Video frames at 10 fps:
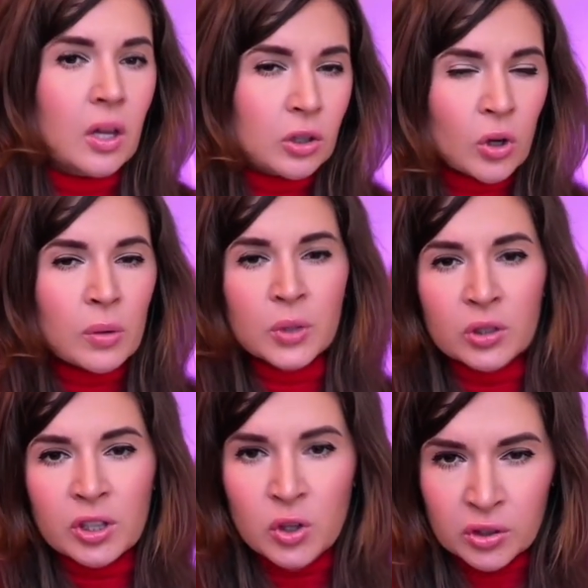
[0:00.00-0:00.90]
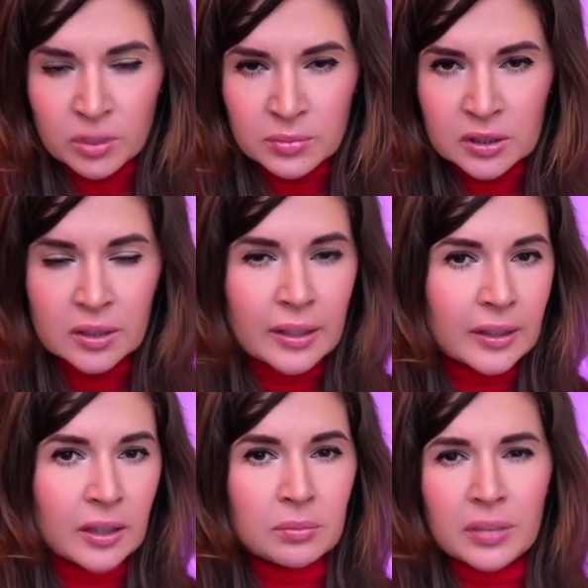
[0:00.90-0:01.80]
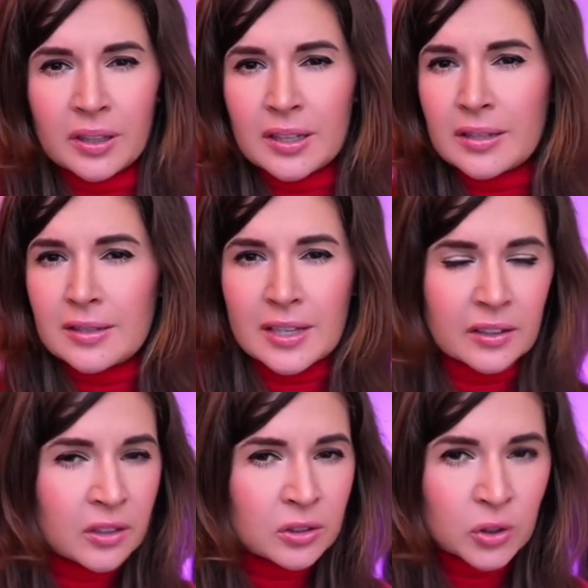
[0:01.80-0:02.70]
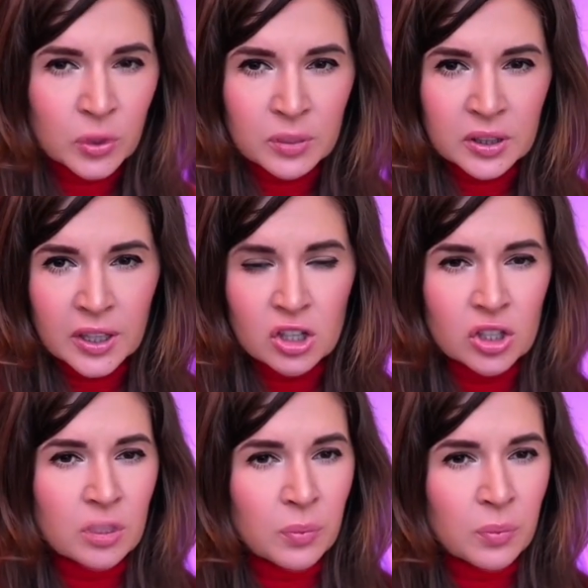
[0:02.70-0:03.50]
You upload a document, can be technical documentation,